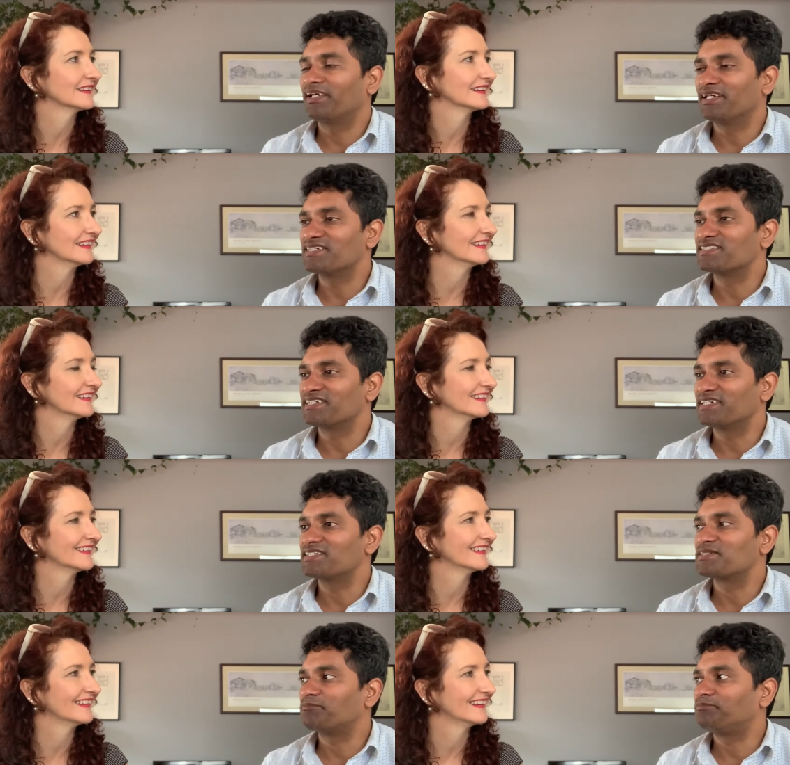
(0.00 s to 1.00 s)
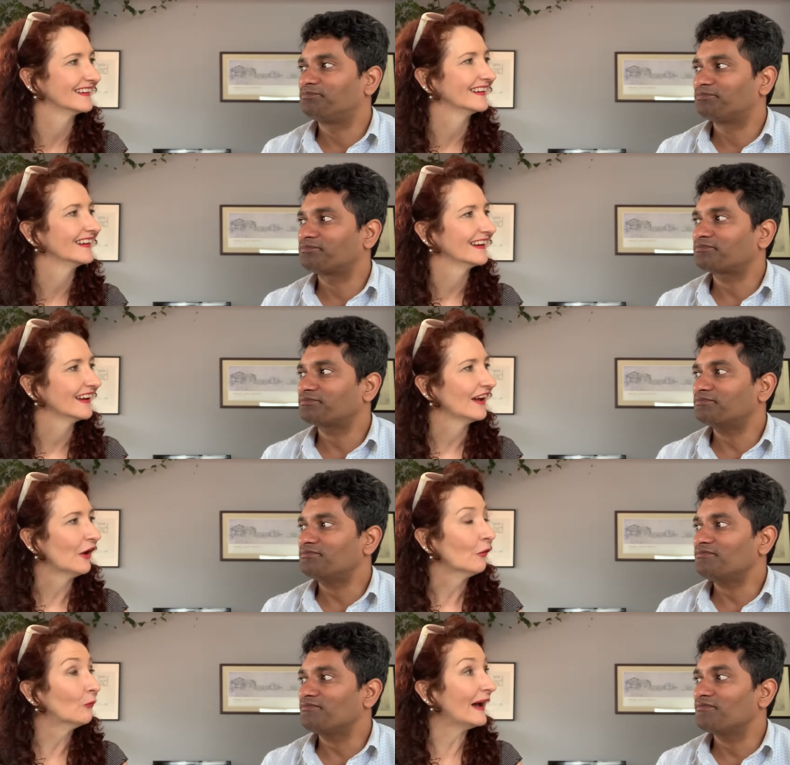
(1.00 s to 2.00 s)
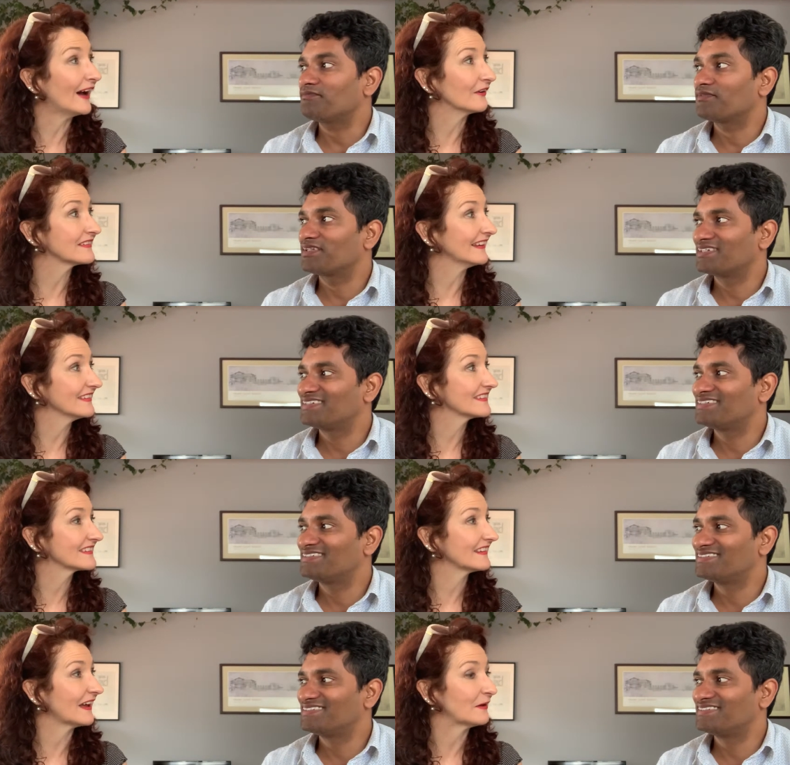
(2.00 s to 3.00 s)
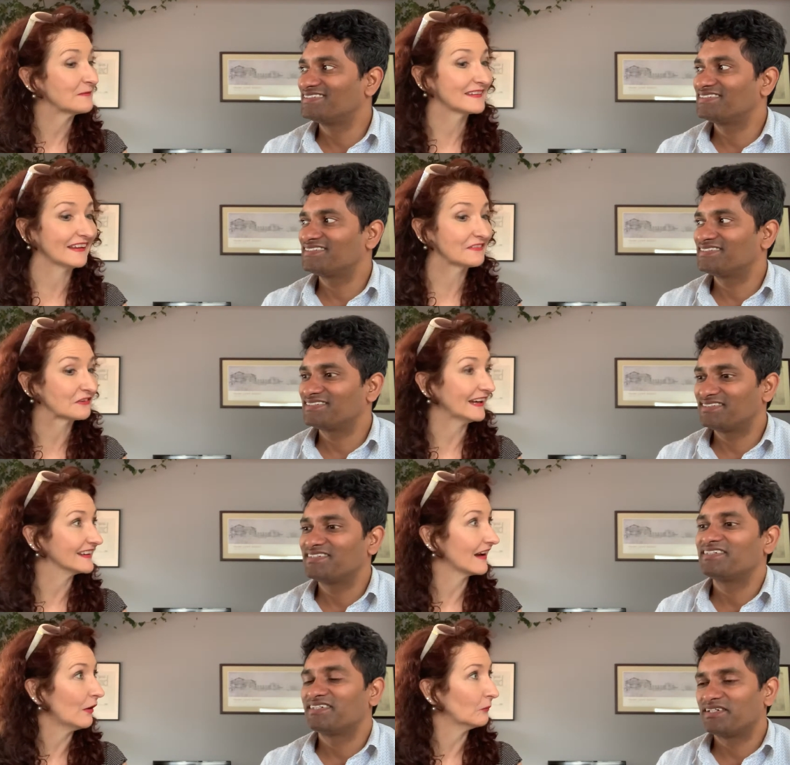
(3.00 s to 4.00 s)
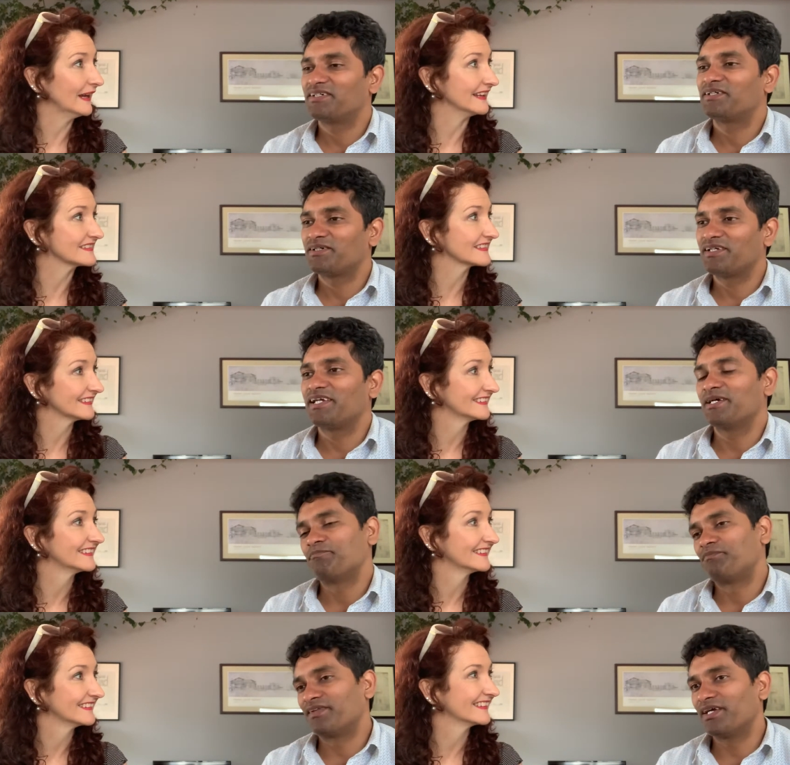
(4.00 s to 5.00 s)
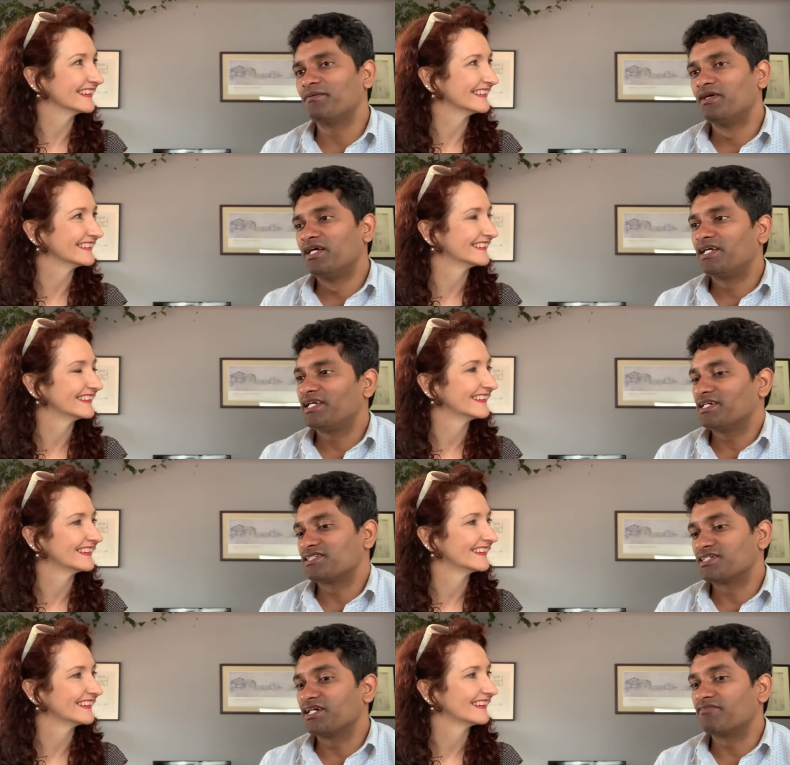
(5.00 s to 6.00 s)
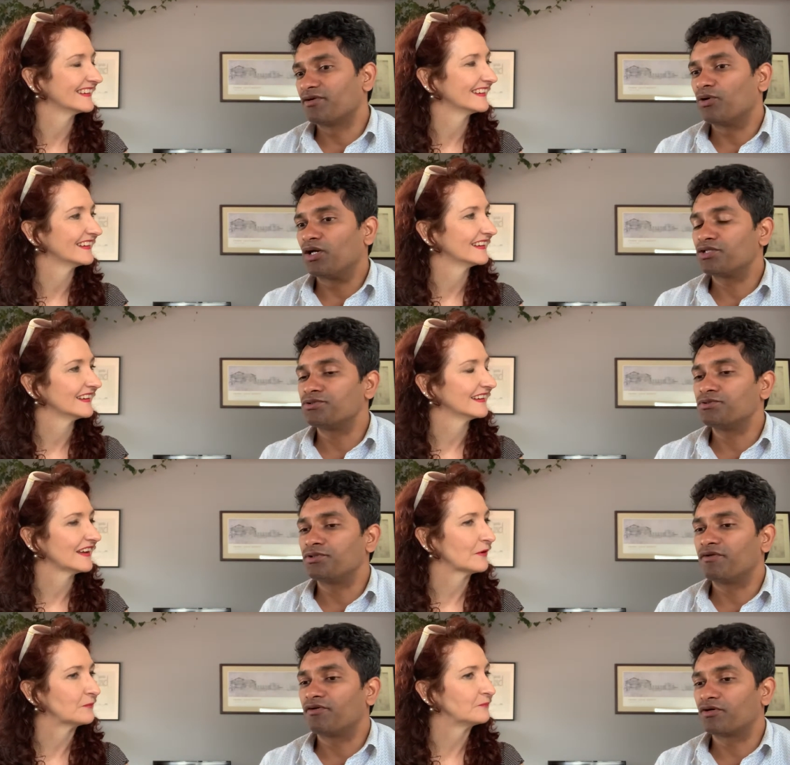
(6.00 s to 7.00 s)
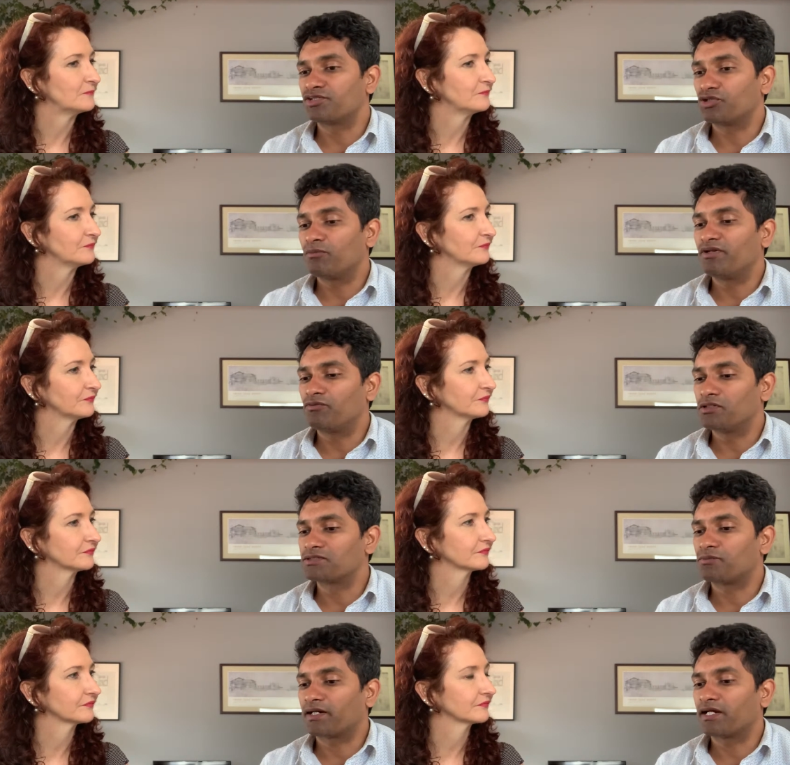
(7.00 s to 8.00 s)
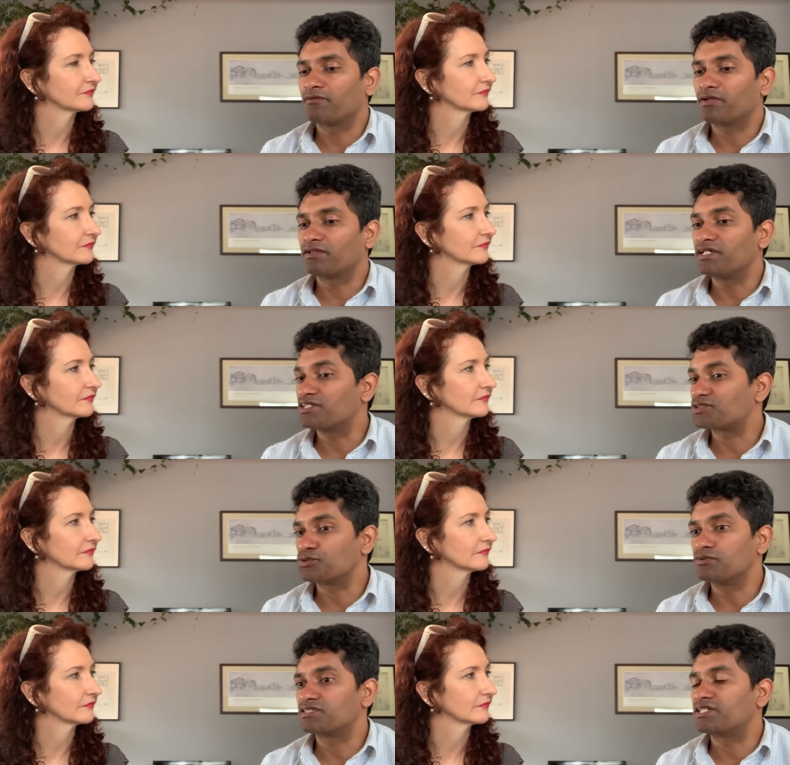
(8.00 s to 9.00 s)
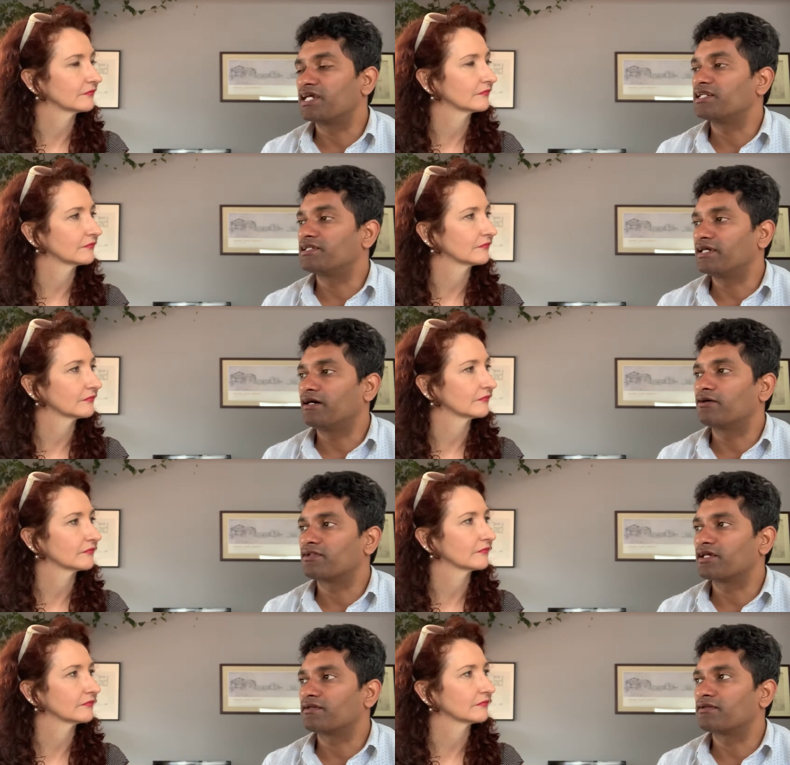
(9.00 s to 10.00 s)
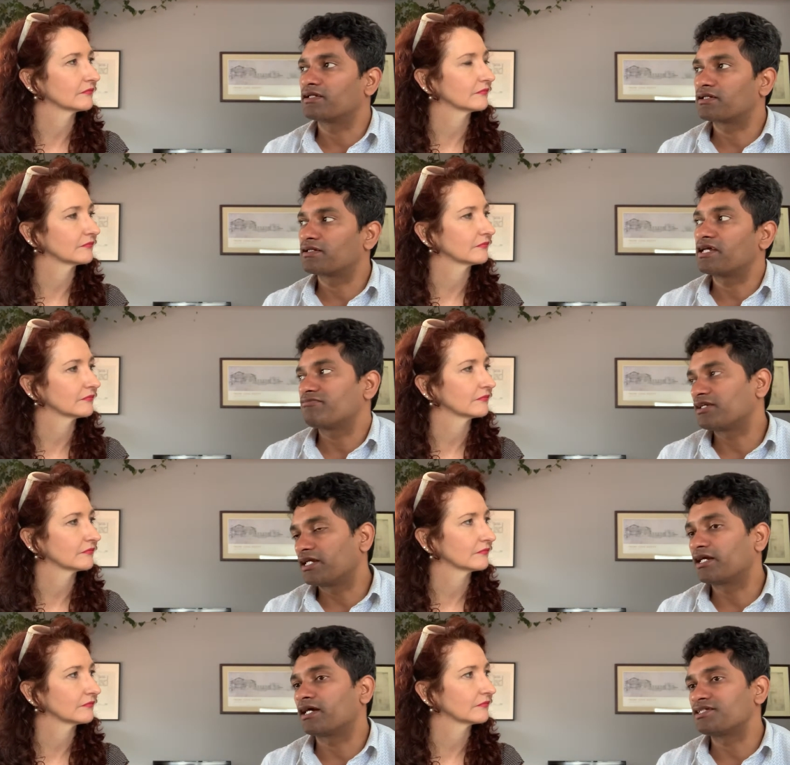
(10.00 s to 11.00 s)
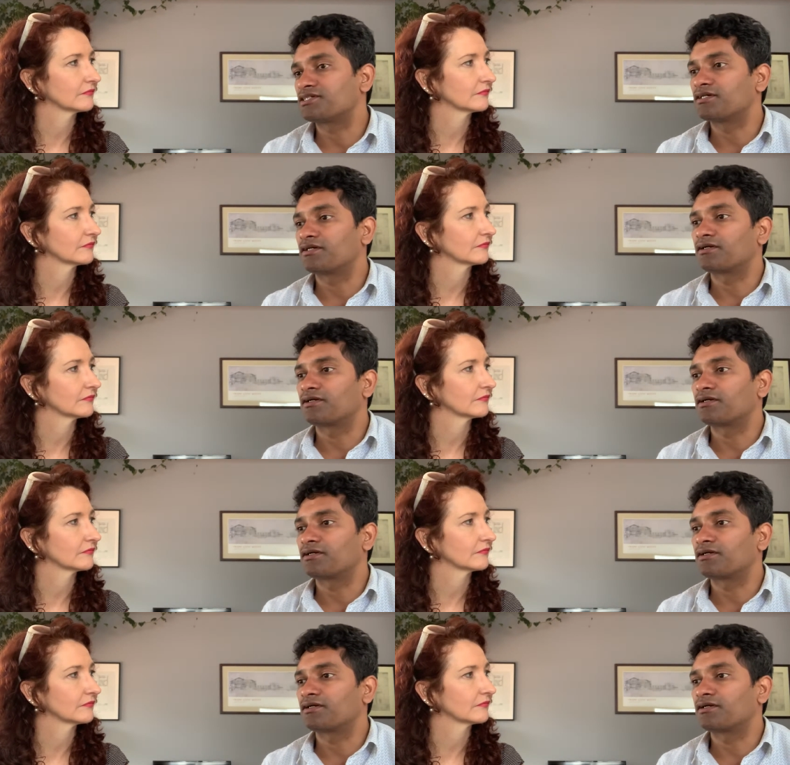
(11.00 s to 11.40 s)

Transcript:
Speaker 1: It is. Yeah, it is. Wow, sounds um, sounds great. Can't wait. Yeah, yeah
Speaker 2: yeah so if you want to if your job involves working with these tools day in day out then definitely consider